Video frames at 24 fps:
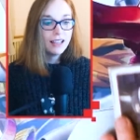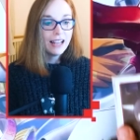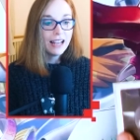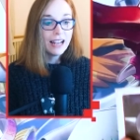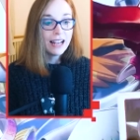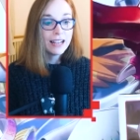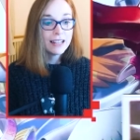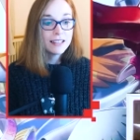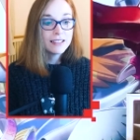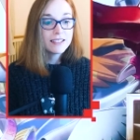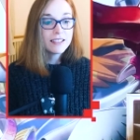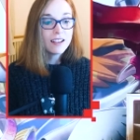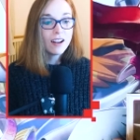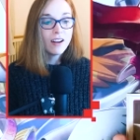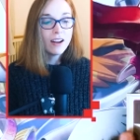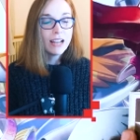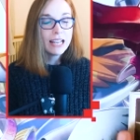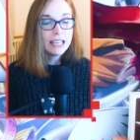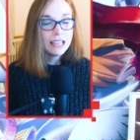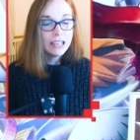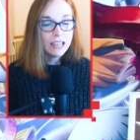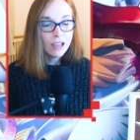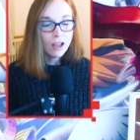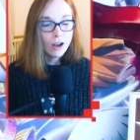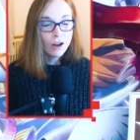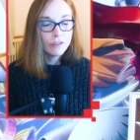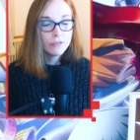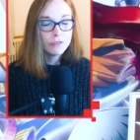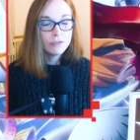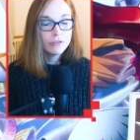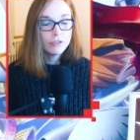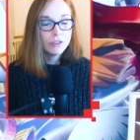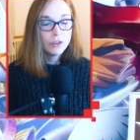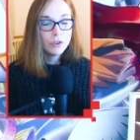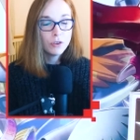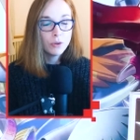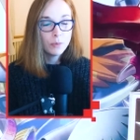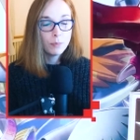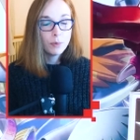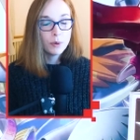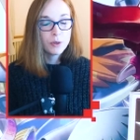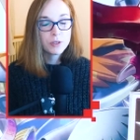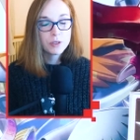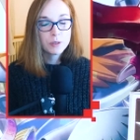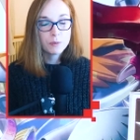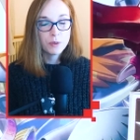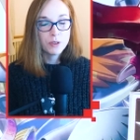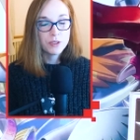And I love the
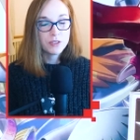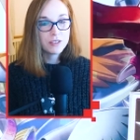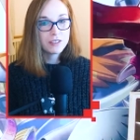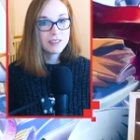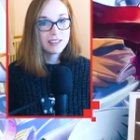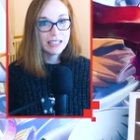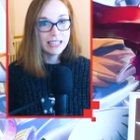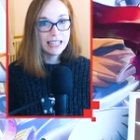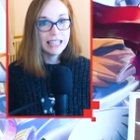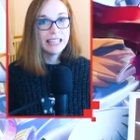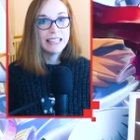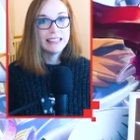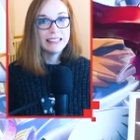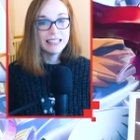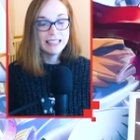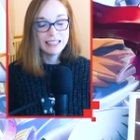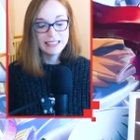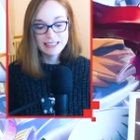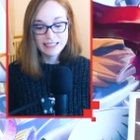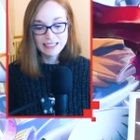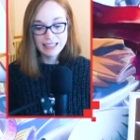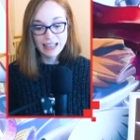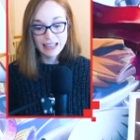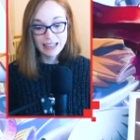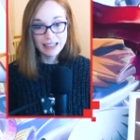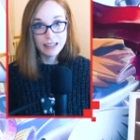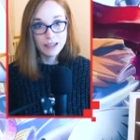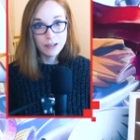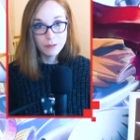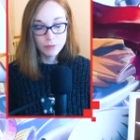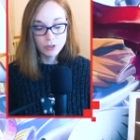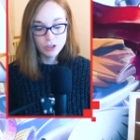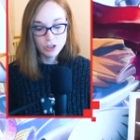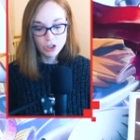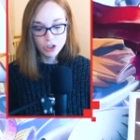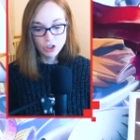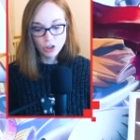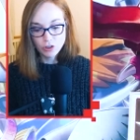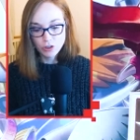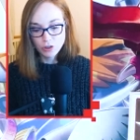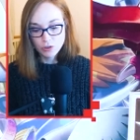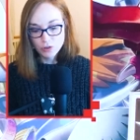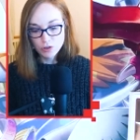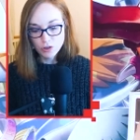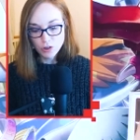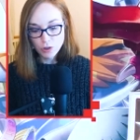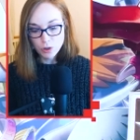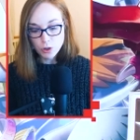boss monster in this deck, and I'm going to show
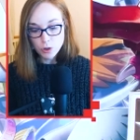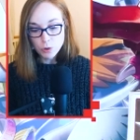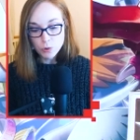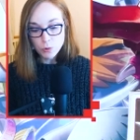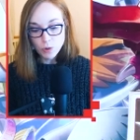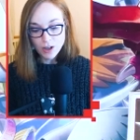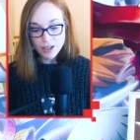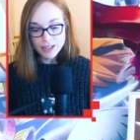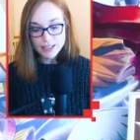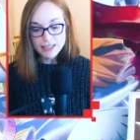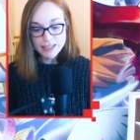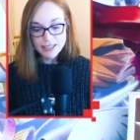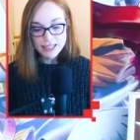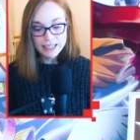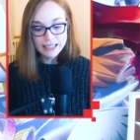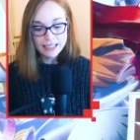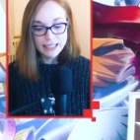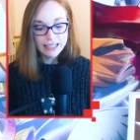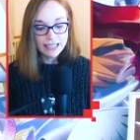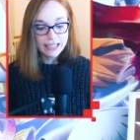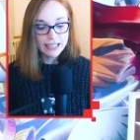you. So you ideally,